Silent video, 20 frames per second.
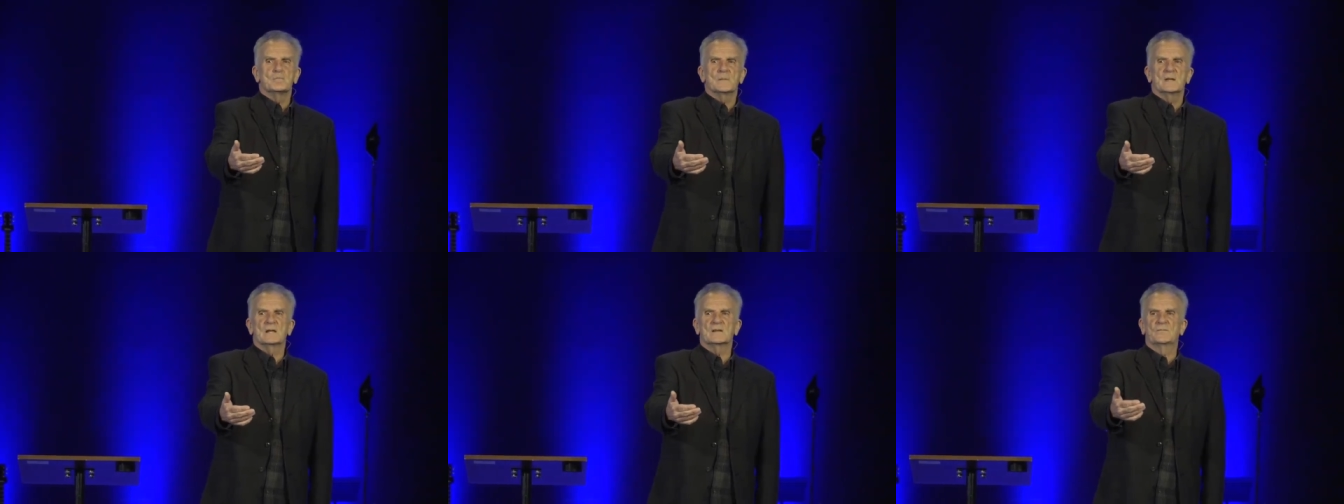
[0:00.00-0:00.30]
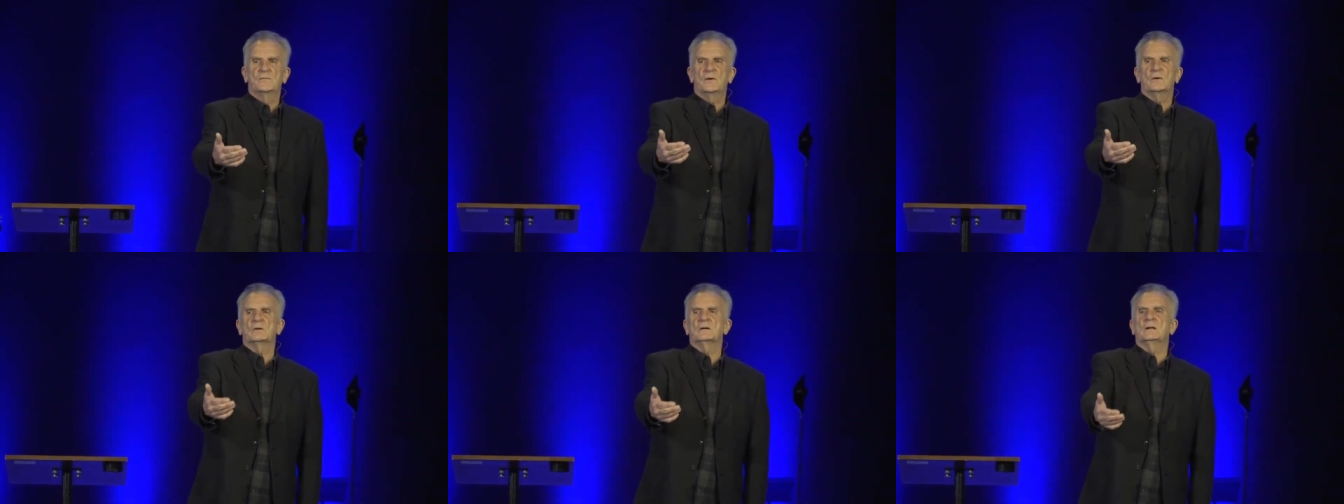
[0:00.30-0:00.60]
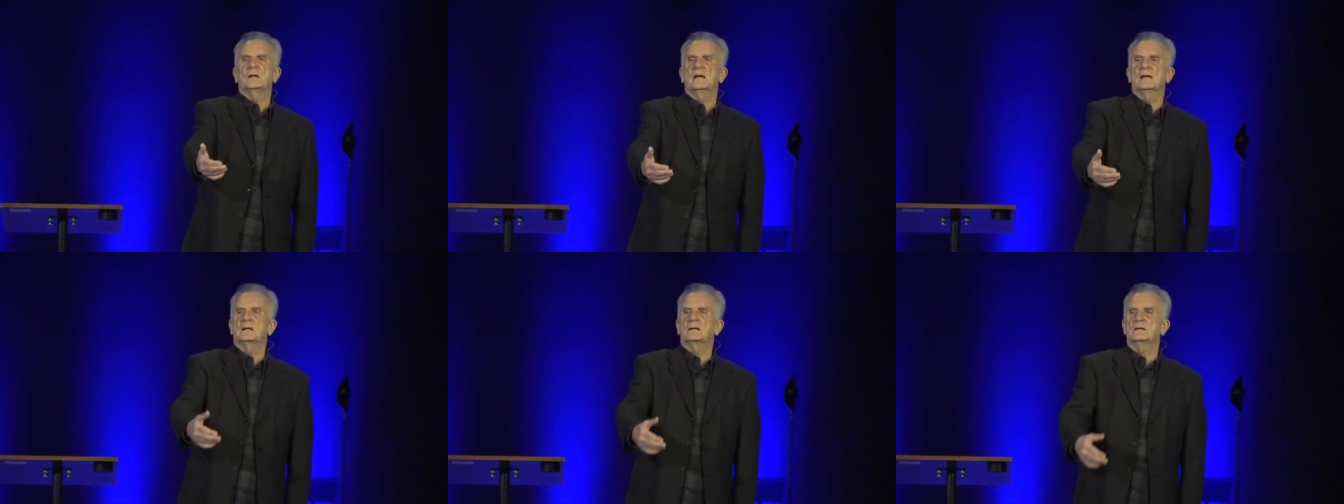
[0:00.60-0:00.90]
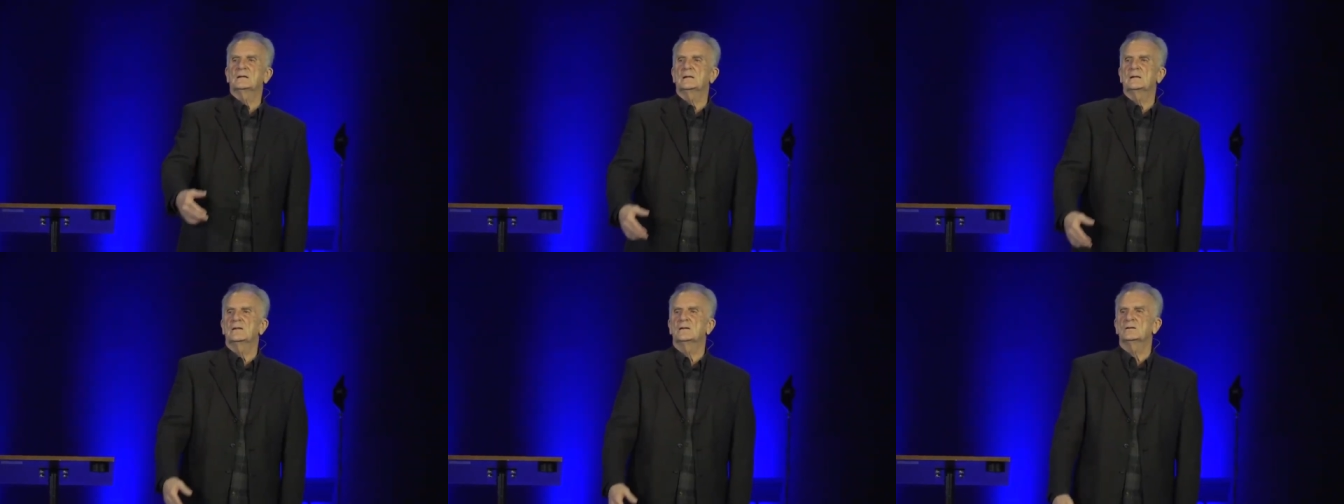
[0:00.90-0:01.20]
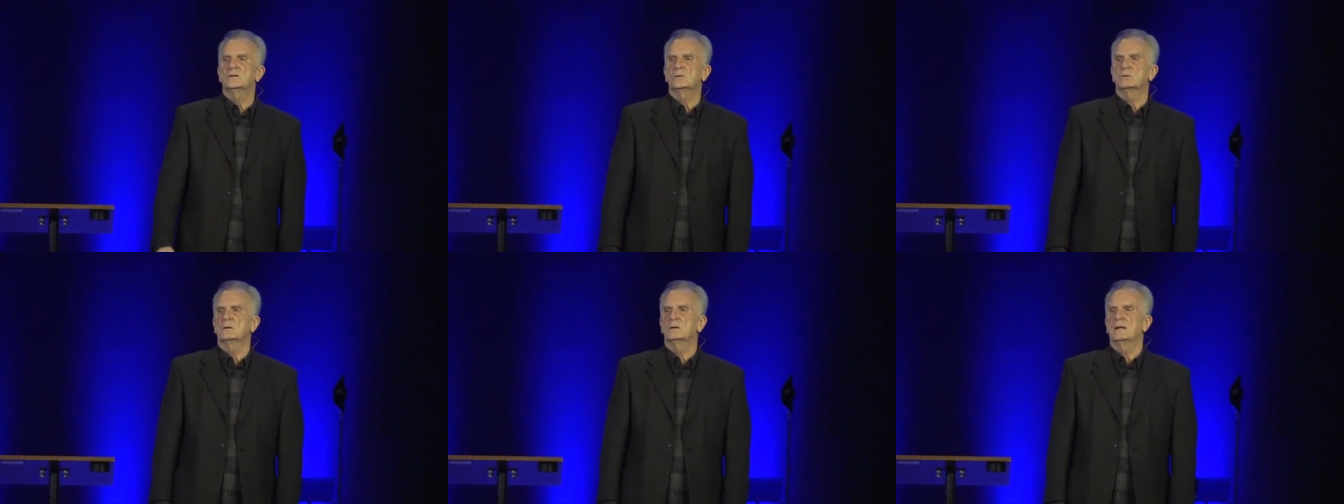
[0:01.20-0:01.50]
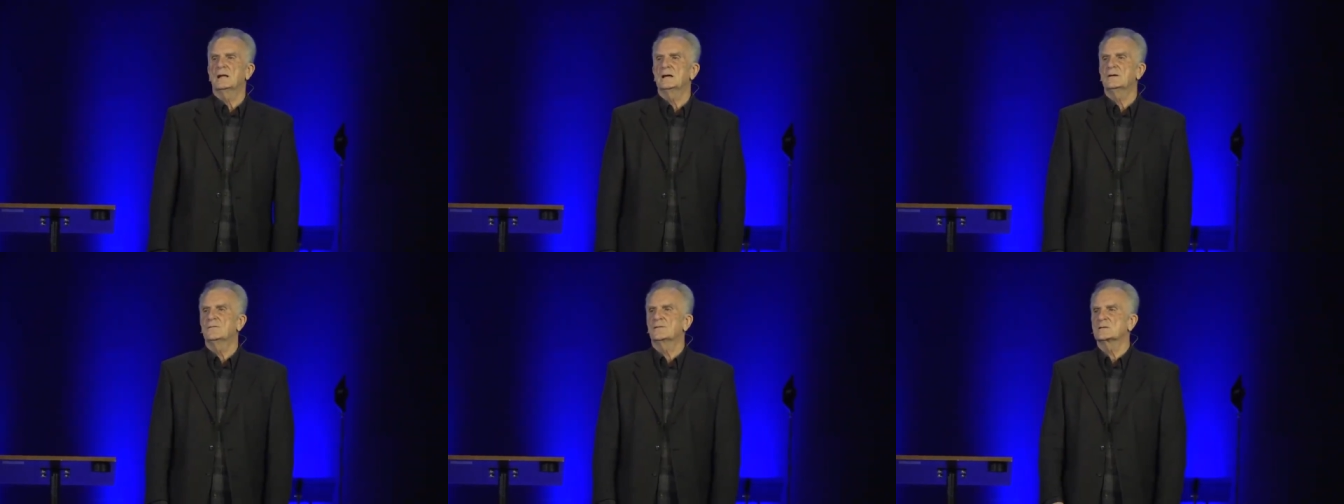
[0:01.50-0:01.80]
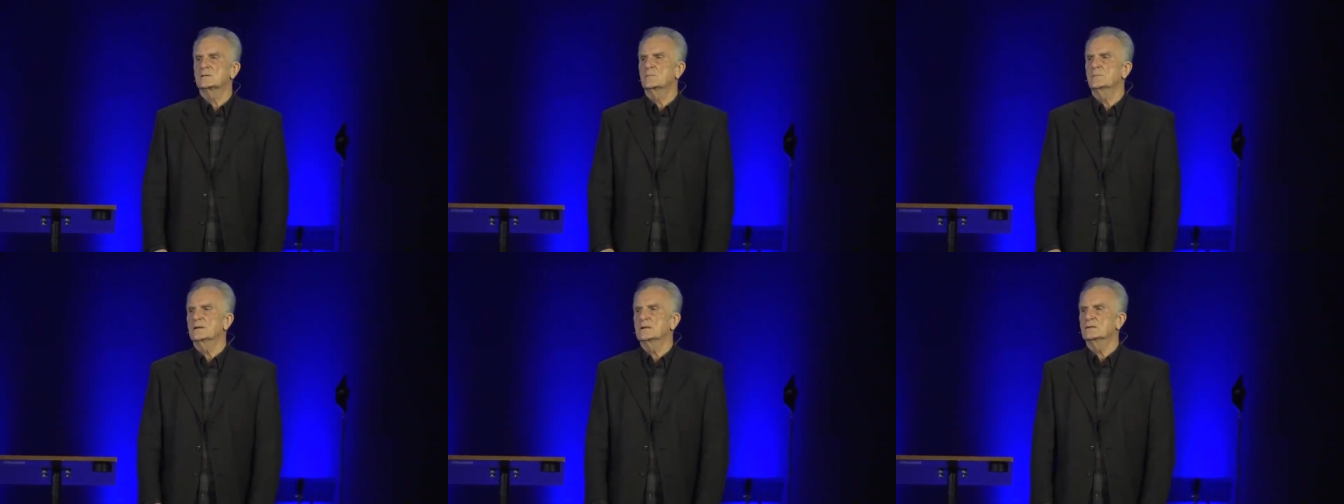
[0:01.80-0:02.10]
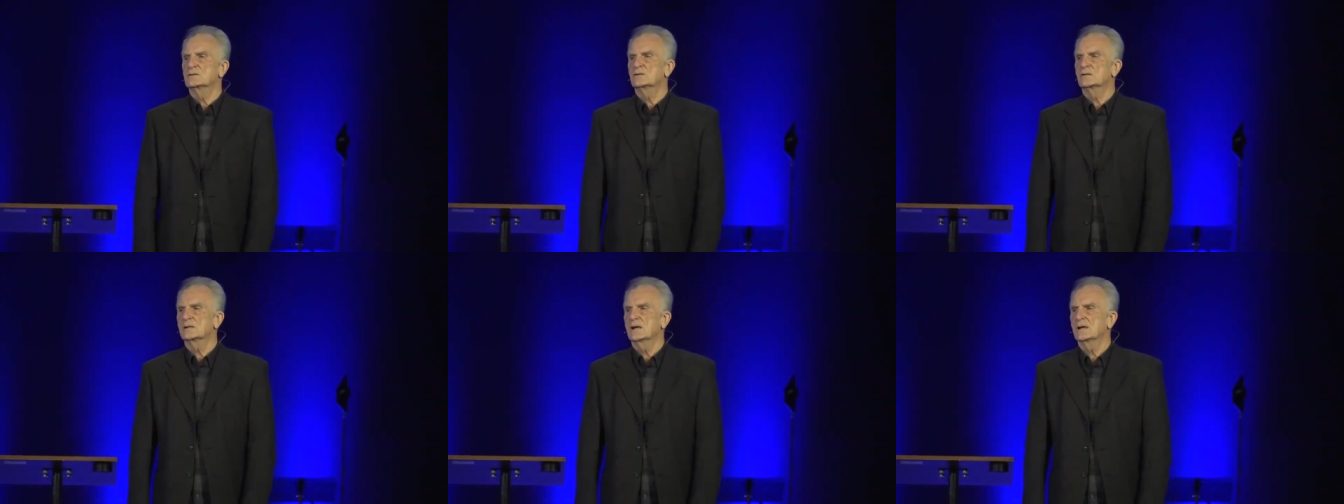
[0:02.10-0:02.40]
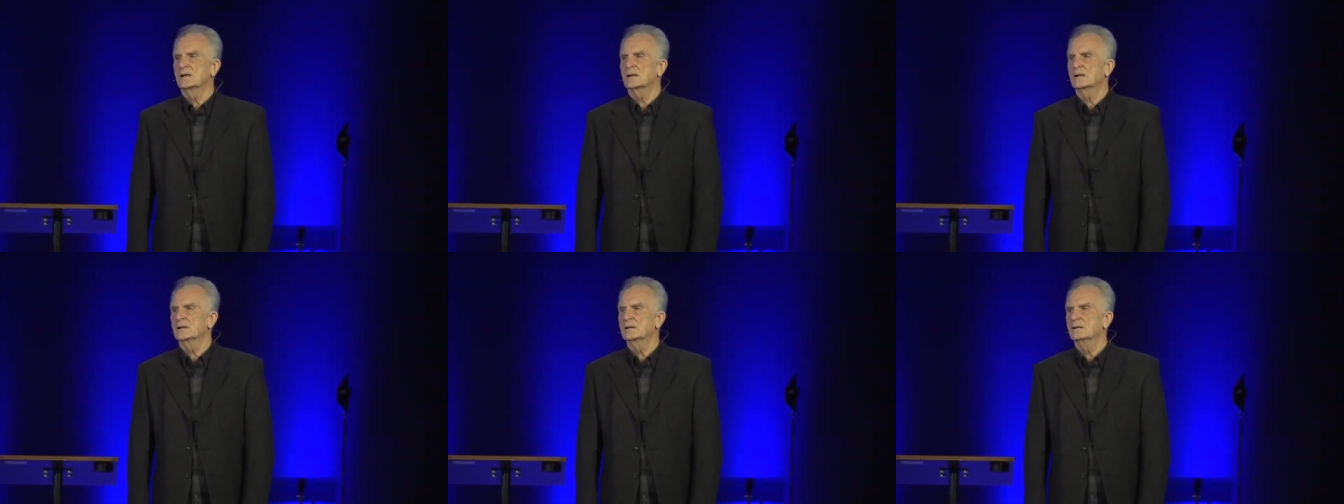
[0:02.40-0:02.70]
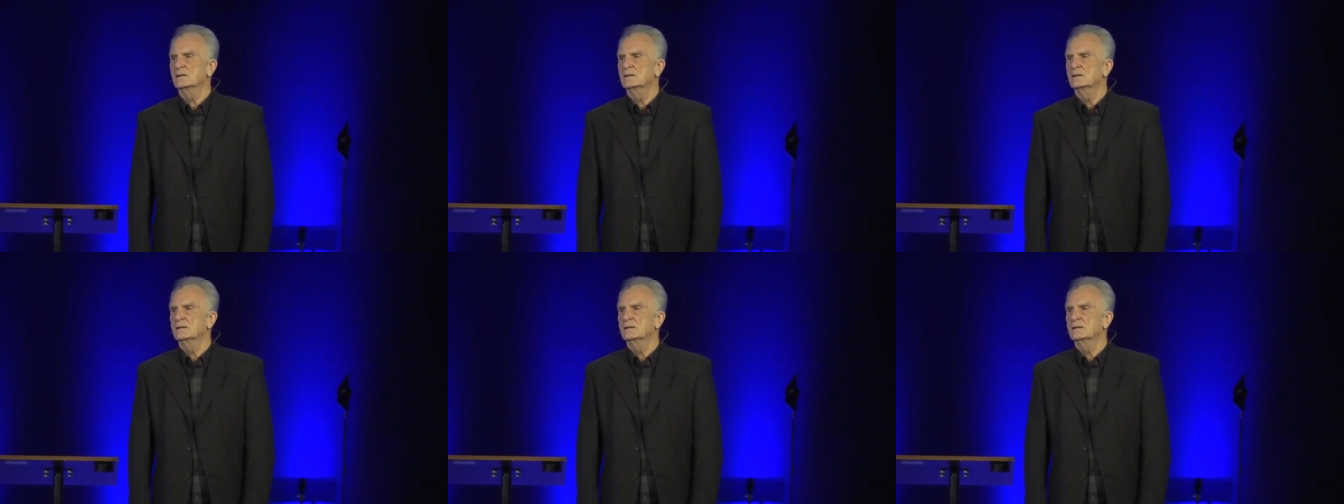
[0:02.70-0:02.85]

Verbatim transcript: it's very likely that your life is being shaken.